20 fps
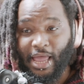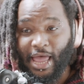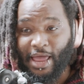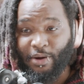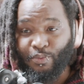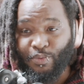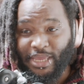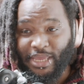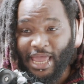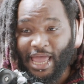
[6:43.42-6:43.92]

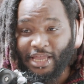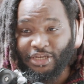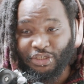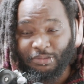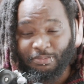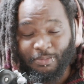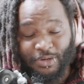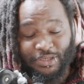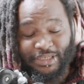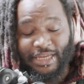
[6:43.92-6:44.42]
and we can't
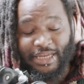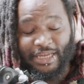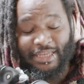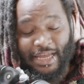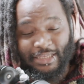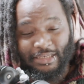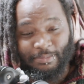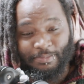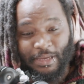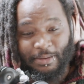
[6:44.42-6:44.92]
just present
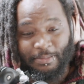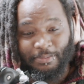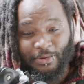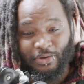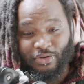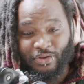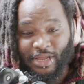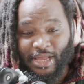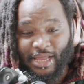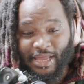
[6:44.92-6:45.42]
that to
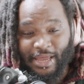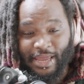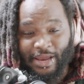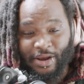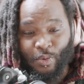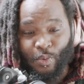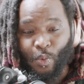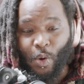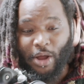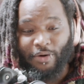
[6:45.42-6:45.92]
people
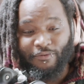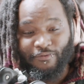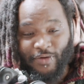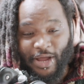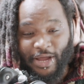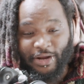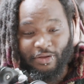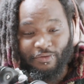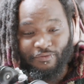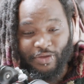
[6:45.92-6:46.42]
in one
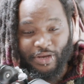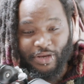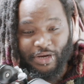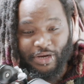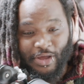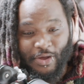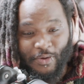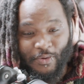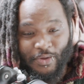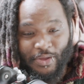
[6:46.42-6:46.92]
final
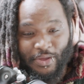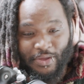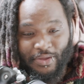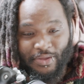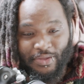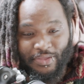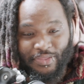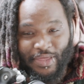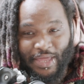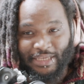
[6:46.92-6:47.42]
video
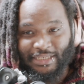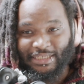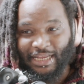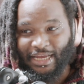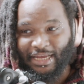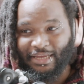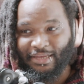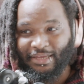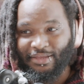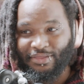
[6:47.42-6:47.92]
that's
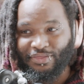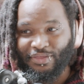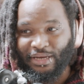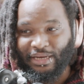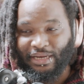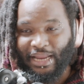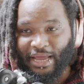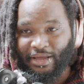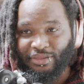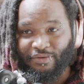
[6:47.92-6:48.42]
like the
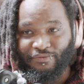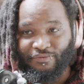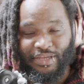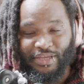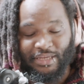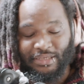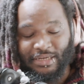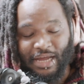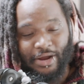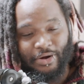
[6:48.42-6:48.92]
length of
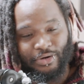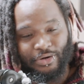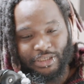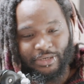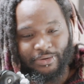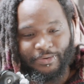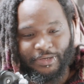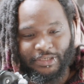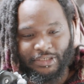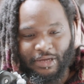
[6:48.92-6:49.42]
the entire
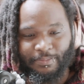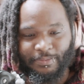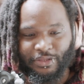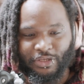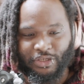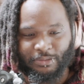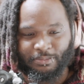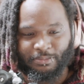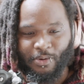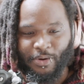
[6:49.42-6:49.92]
series up to
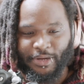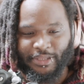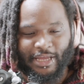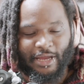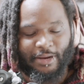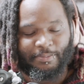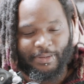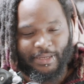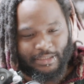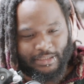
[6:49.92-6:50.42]
this point.
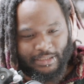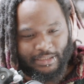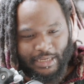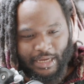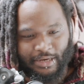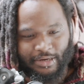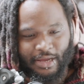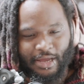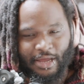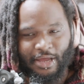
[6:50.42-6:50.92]
That'd be
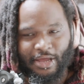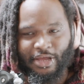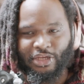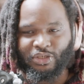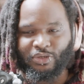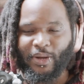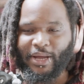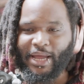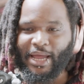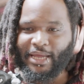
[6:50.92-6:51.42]
insane.
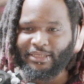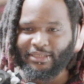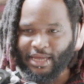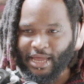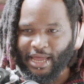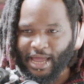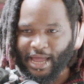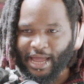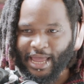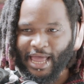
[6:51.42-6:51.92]
So I
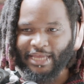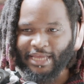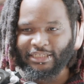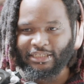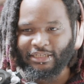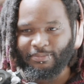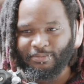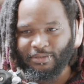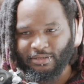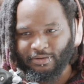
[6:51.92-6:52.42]

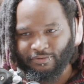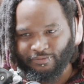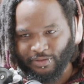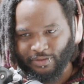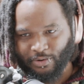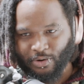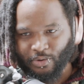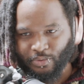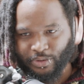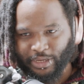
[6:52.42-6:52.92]
asked them if
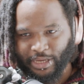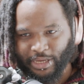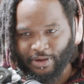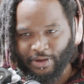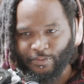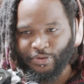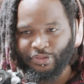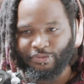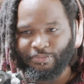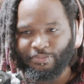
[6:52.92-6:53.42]
they were
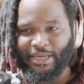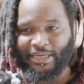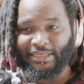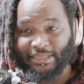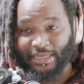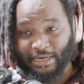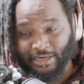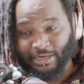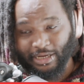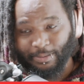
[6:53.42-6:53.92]
okay with me
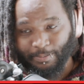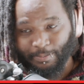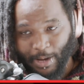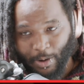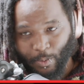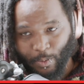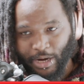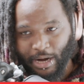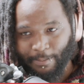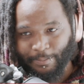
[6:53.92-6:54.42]
extending it
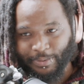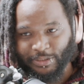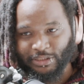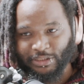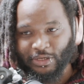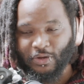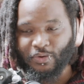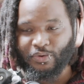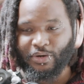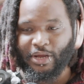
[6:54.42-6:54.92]
by 1
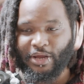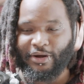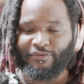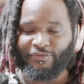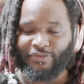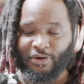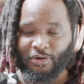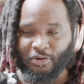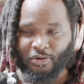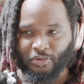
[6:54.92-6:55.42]
episode, and
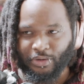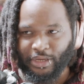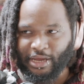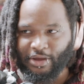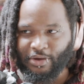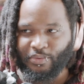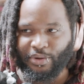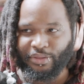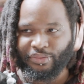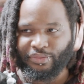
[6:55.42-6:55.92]
if they're
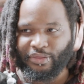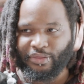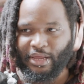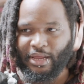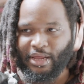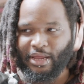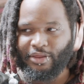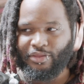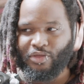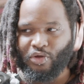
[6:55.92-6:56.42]
okay with
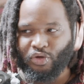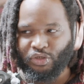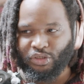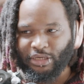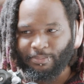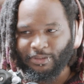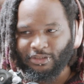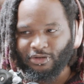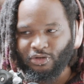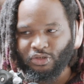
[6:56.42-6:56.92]

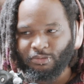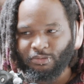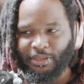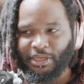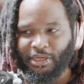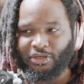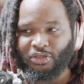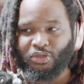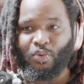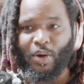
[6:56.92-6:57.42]
those episodes
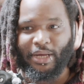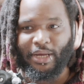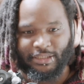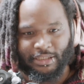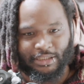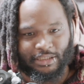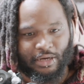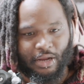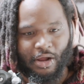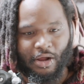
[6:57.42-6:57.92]
being
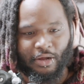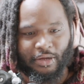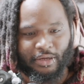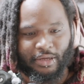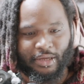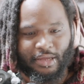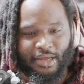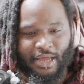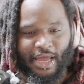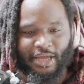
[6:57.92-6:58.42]
twice as
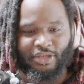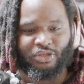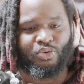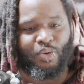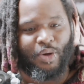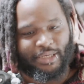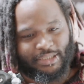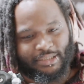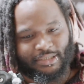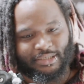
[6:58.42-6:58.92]
long and
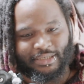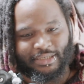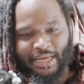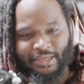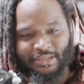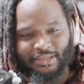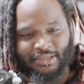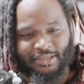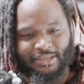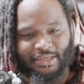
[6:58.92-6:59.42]
twice as
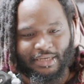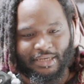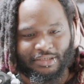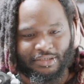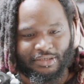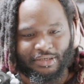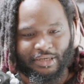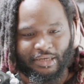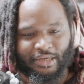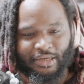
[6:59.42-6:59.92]
dense,
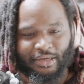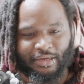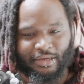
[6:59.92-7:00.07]
essentially.